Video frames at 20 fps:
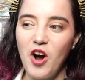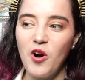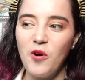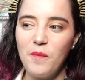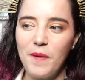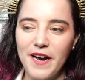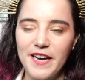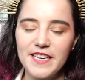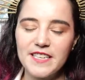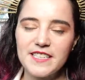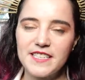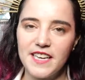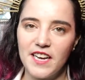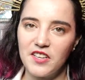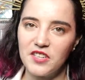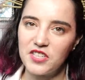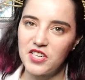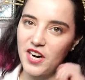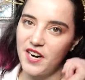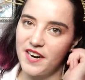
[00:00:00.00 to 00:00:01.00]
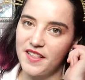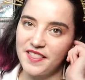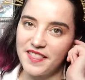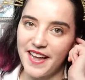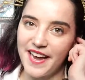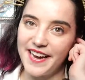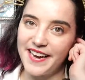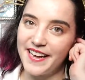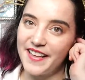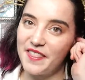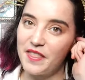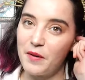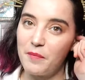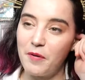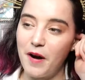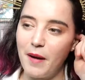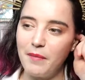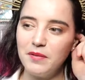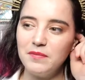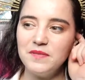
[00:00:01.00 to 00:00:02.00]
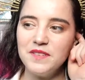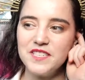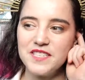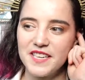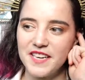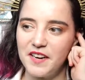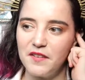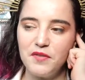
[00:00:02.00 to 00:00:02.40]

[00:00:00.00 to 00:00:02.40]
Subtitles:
My Excel chart, like, the problem is, like,